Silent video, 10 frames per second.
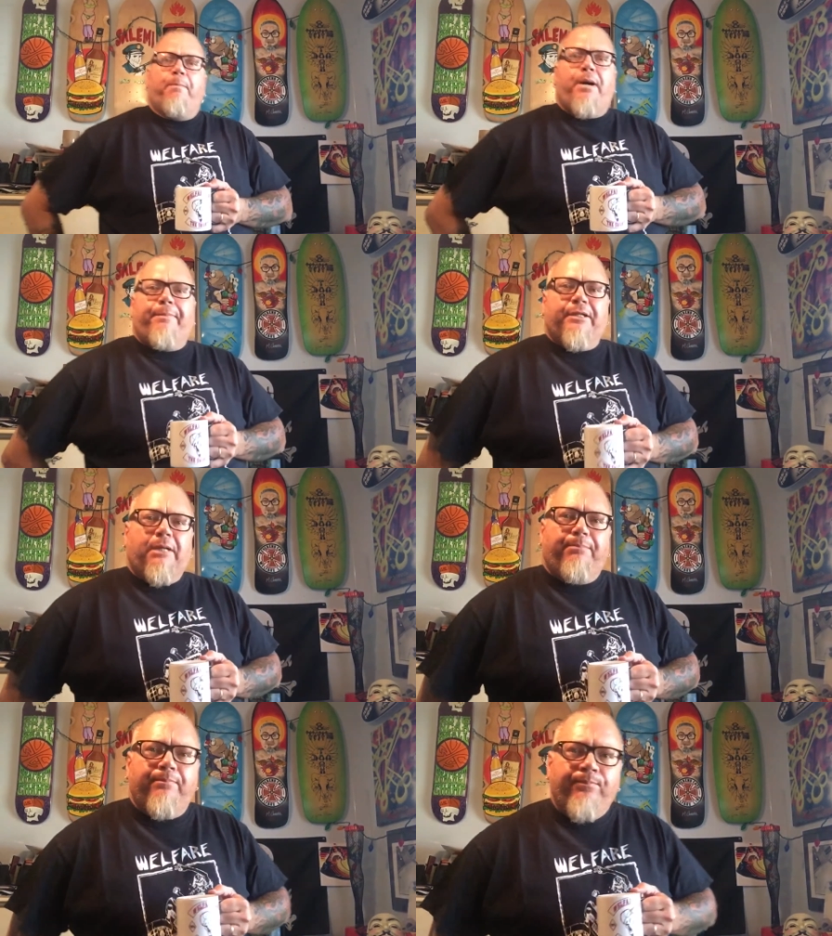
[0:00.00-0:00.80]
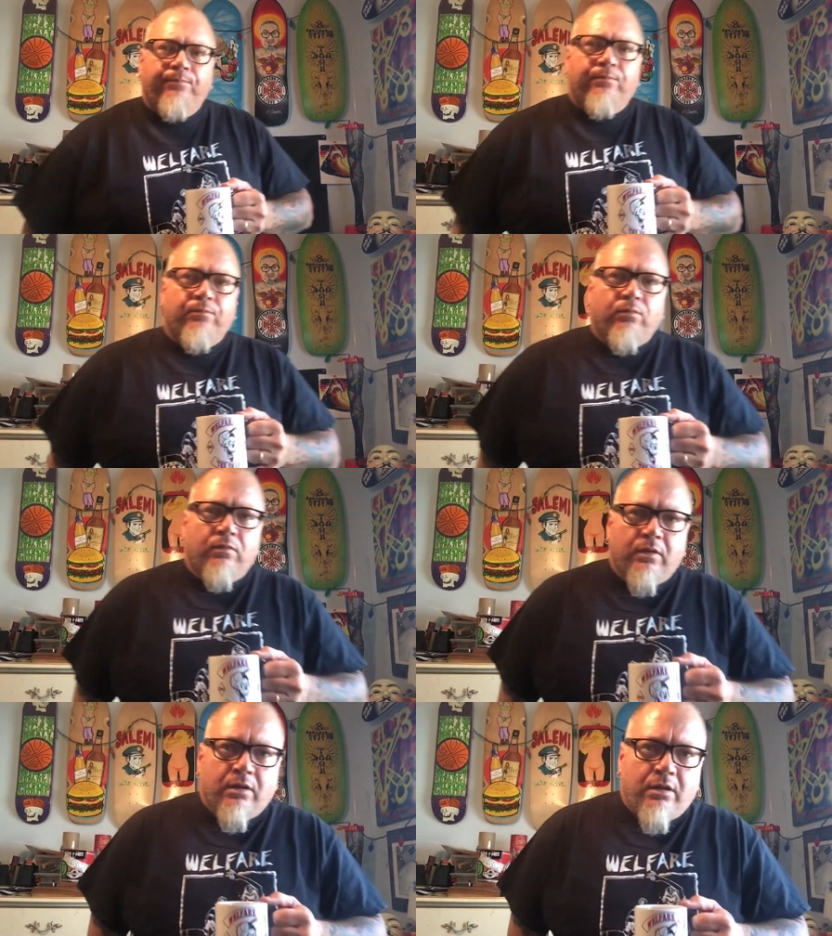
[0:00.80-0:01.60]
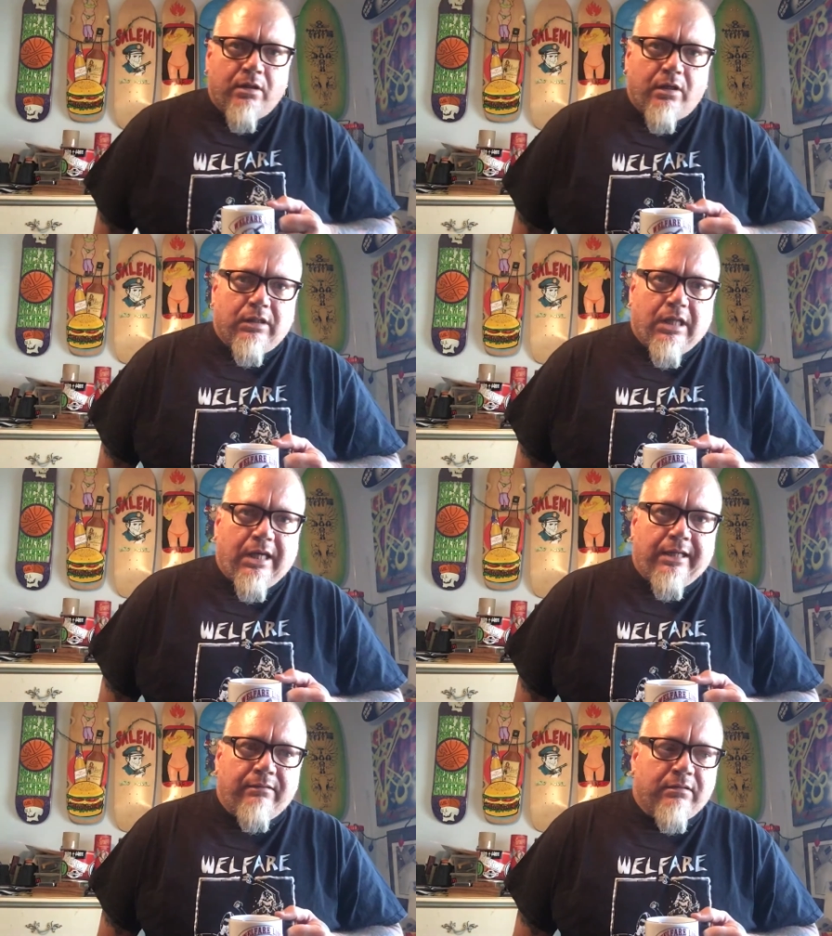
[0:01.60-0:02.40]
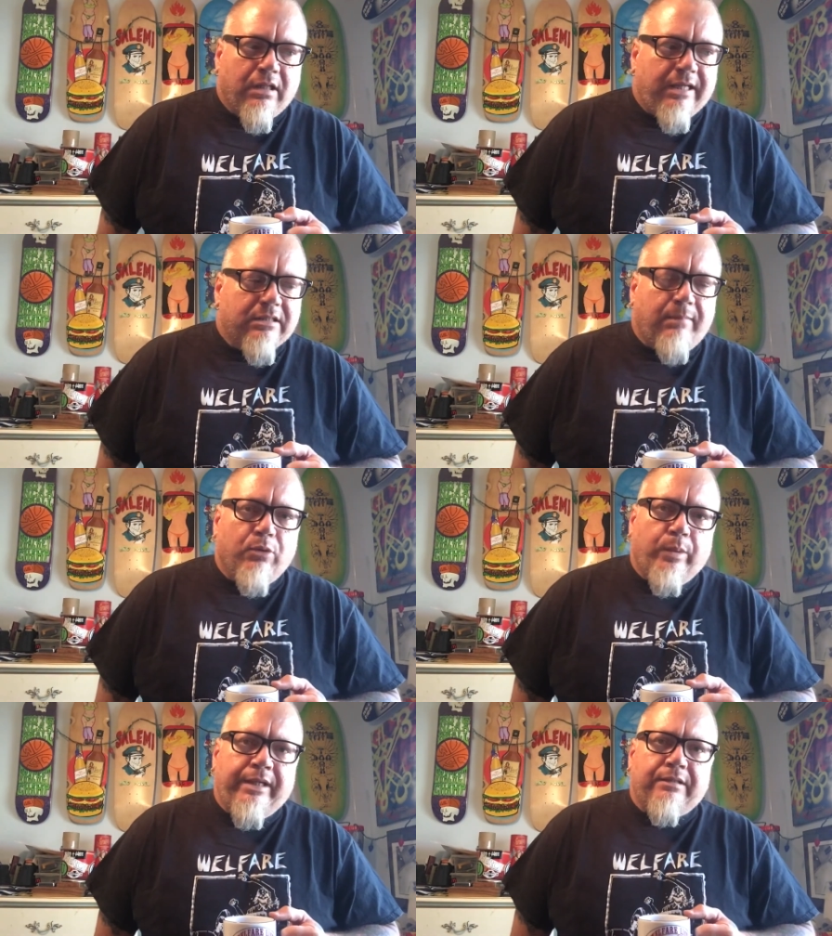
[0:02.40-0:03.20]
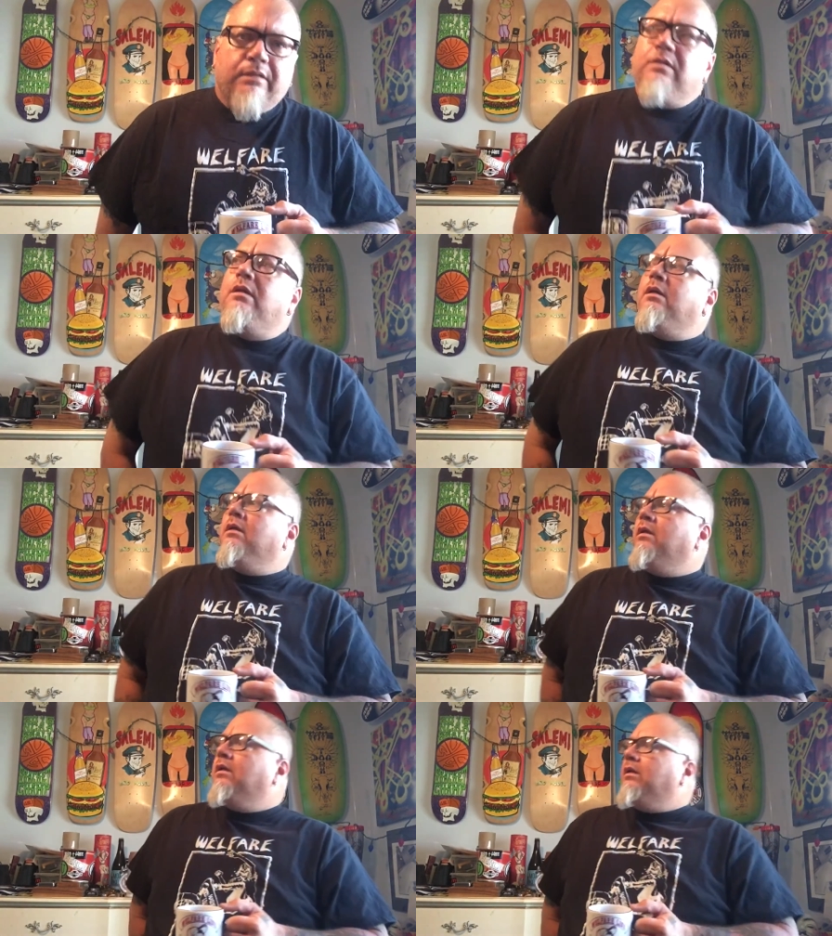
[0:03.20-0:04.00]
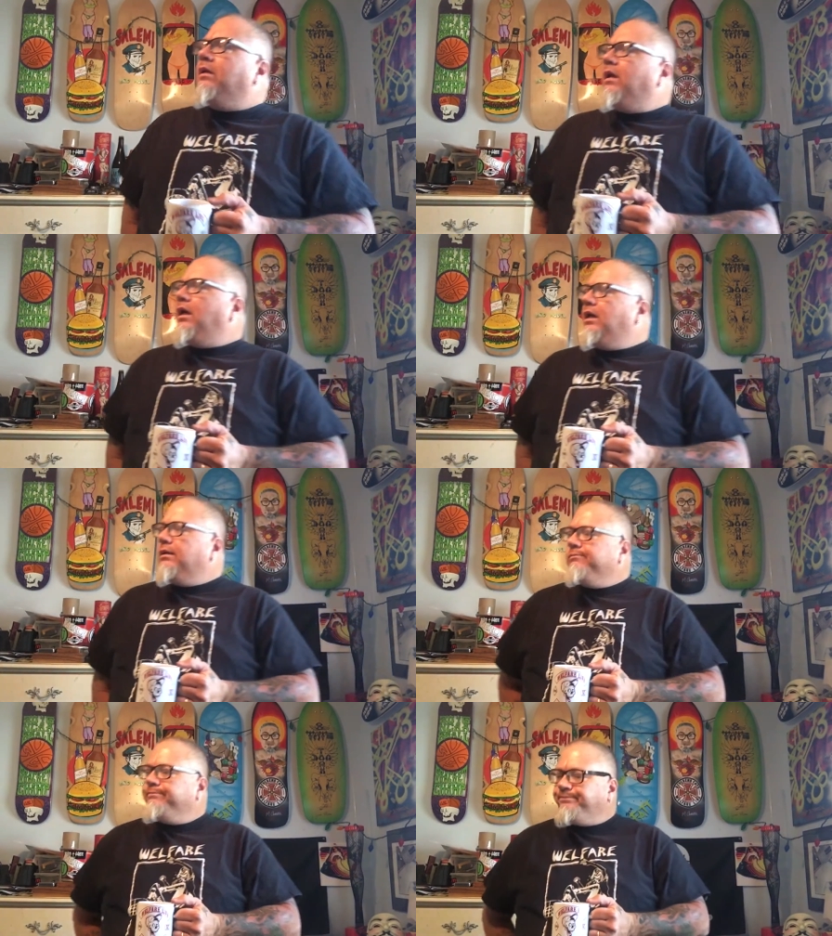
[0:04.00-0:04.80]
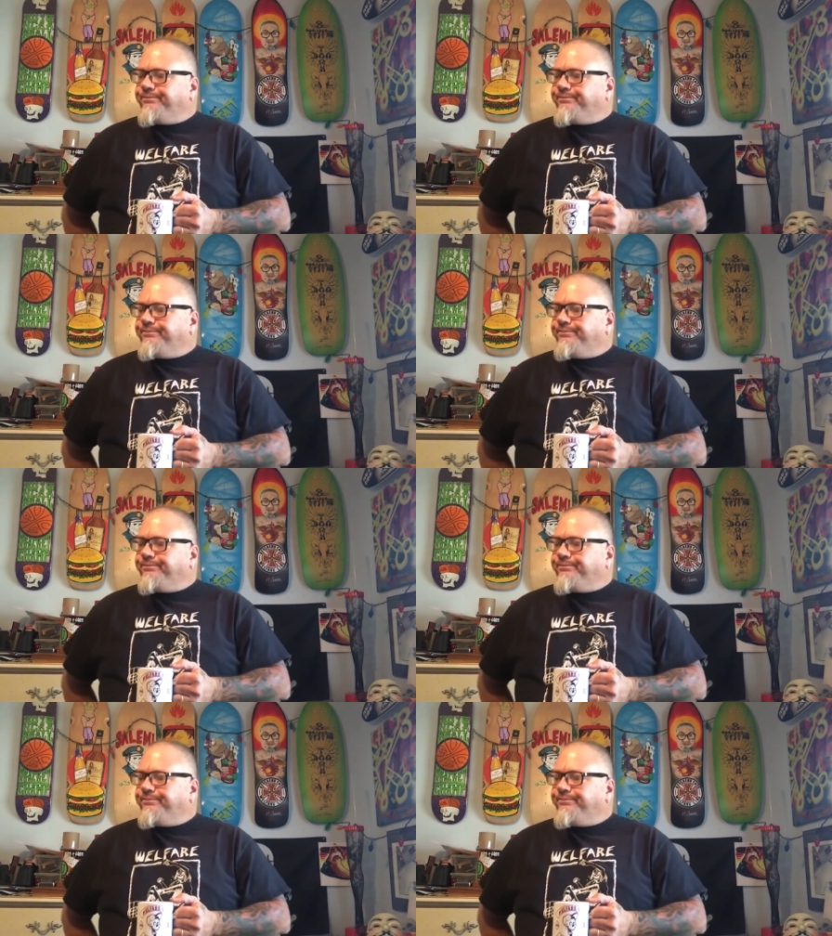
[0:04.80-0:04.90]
popping up on the line the last couple of weeks. Um,